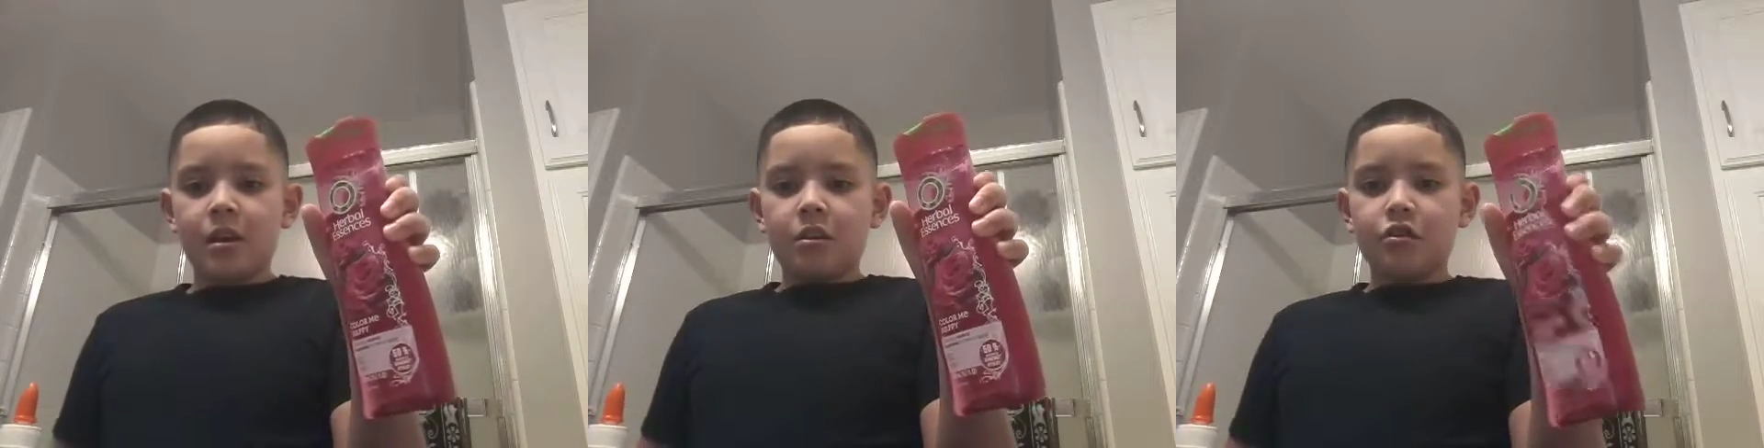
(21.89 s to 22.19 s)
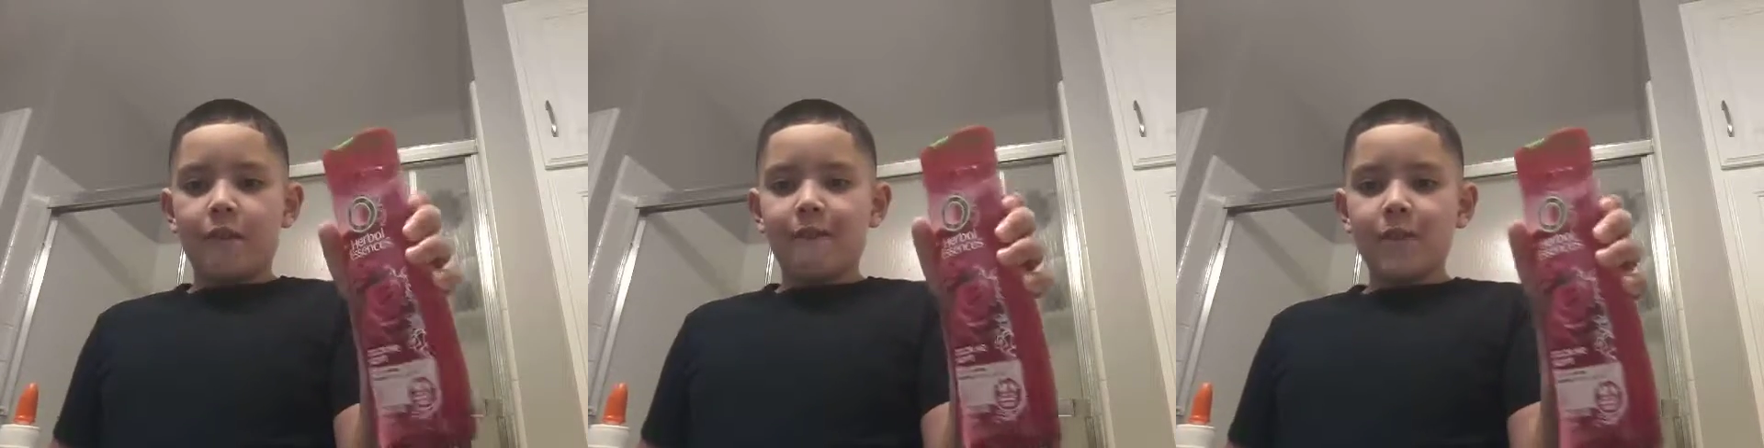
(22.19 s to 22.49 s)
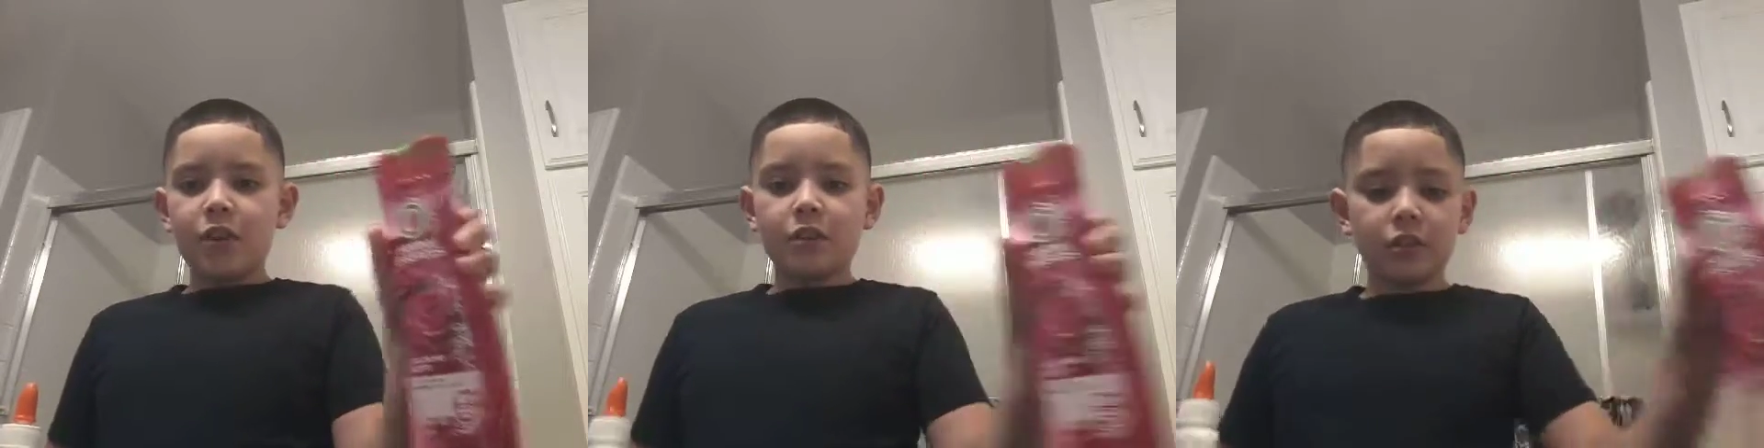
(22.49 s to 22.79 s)
So
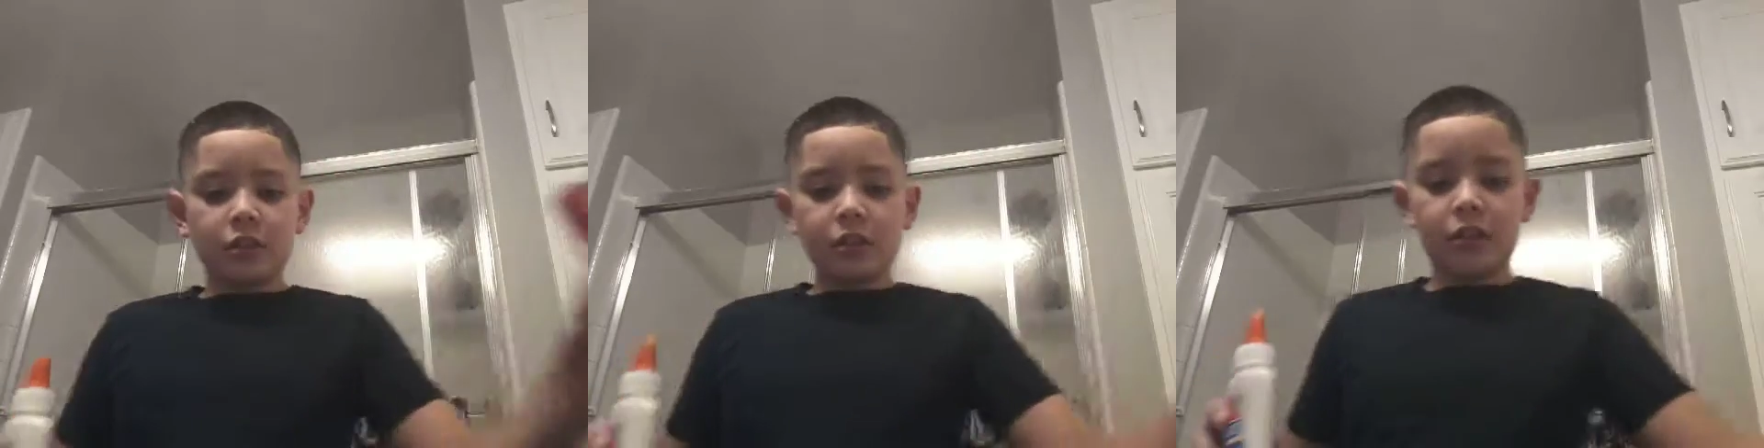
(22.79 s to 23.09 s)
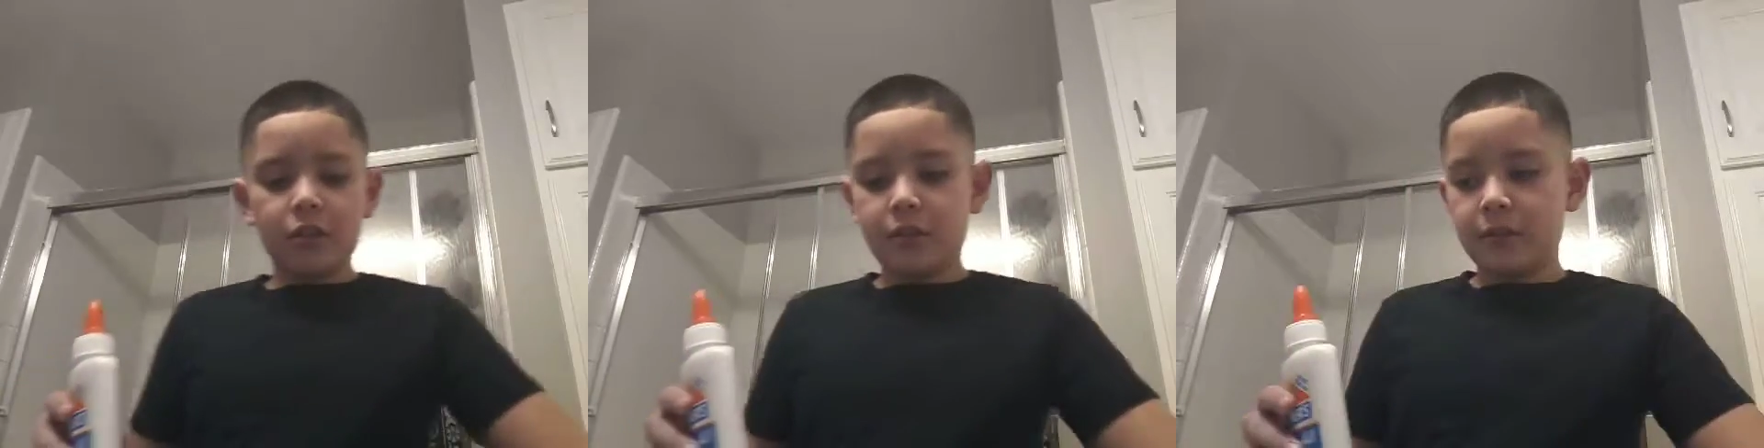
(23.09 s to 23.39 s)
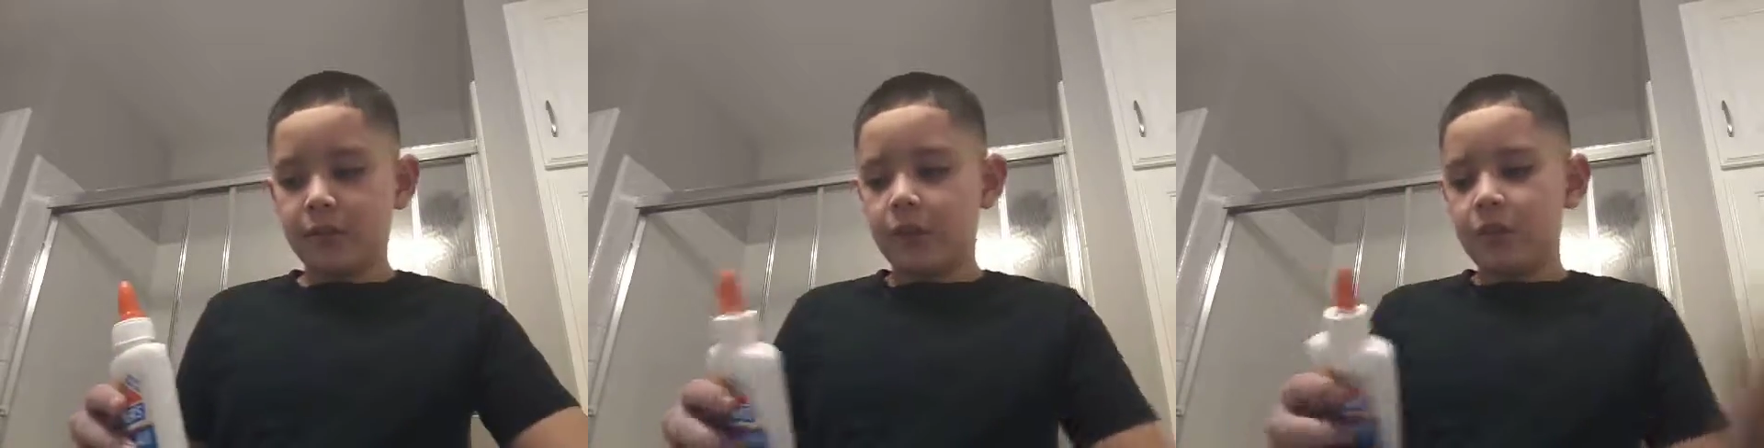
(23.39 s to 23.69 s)
first,
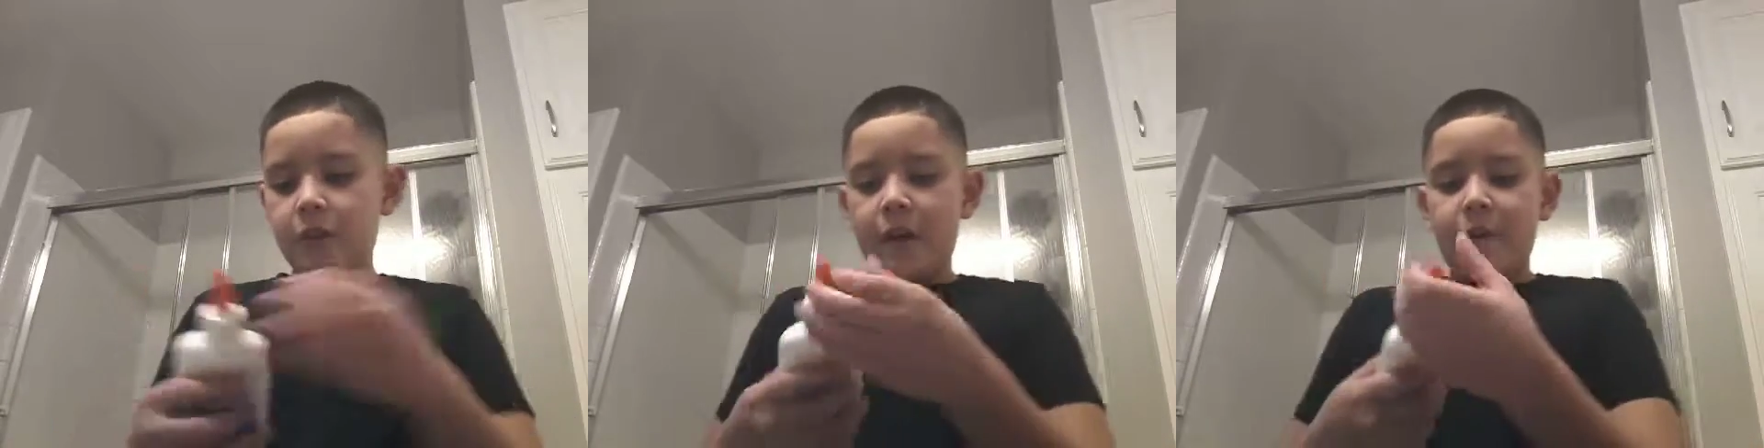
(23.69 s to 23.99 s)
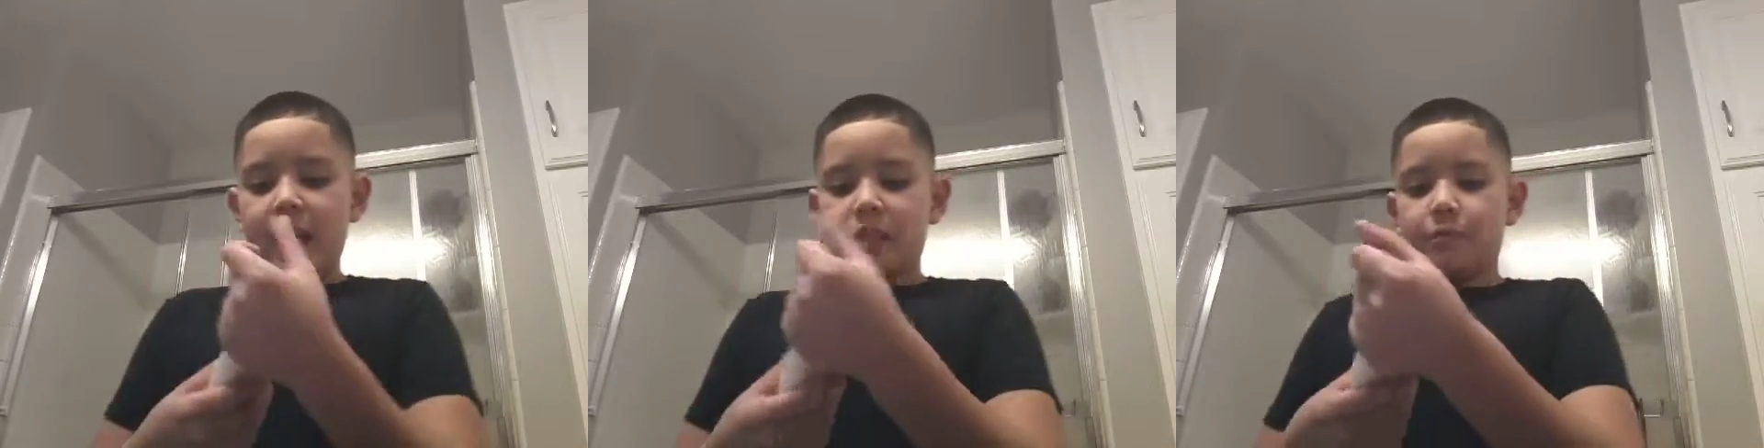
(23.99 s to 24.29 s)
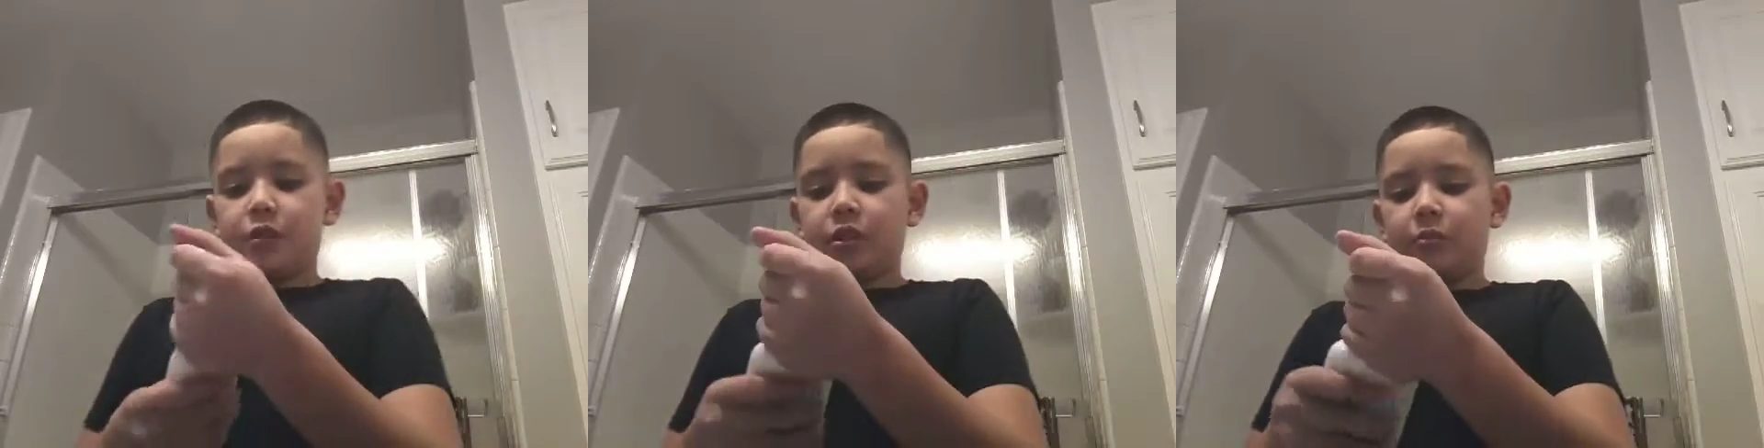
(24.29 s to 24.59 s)
we have to
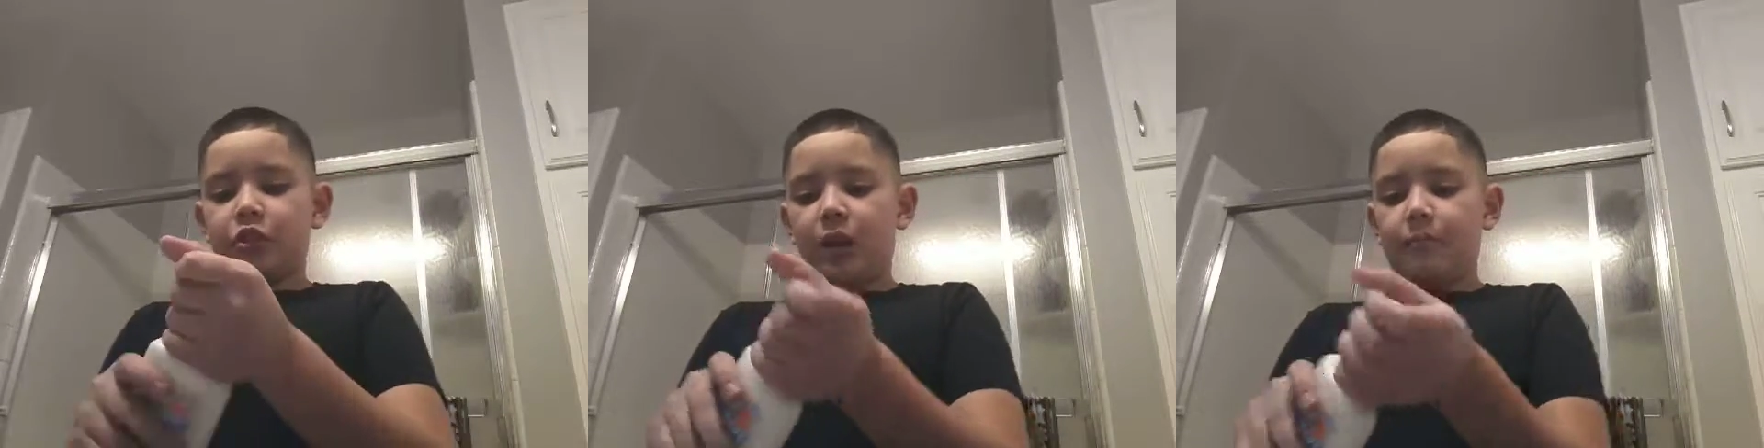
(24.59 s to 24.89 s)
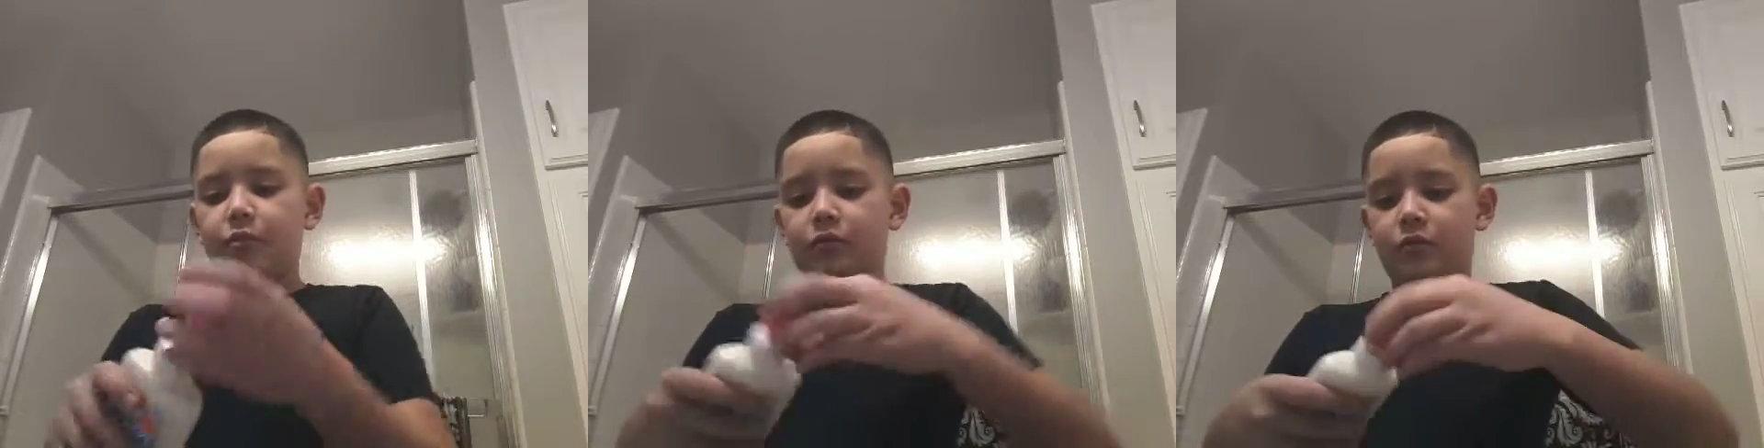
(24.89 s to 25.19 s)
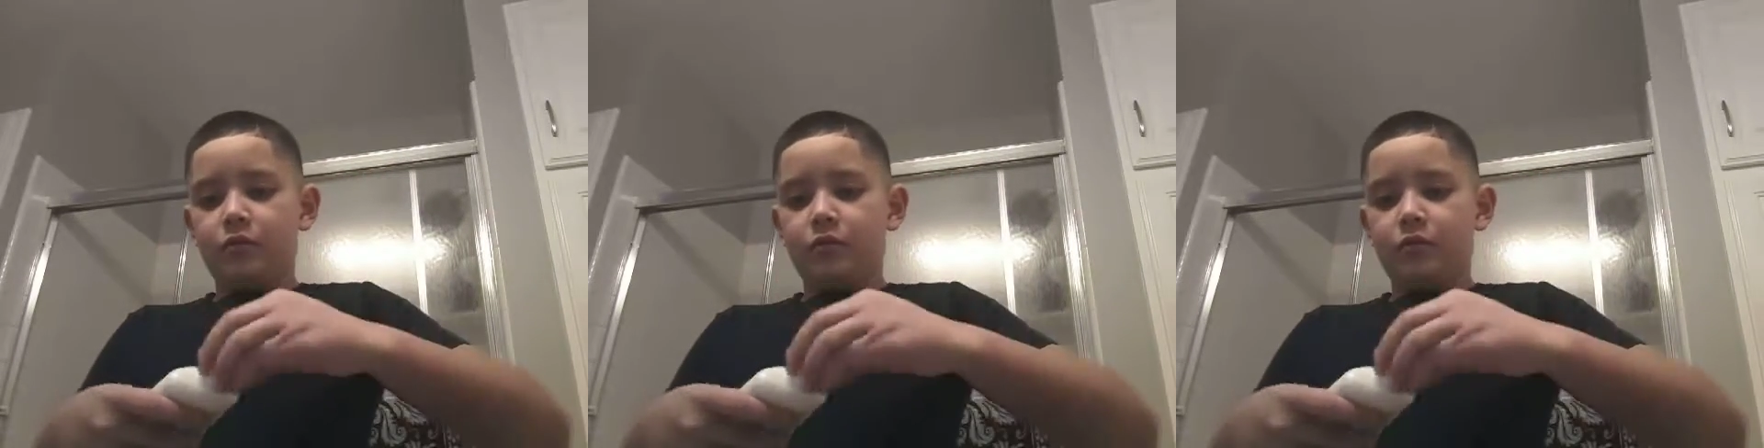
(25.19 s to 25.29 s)
put some shampoo.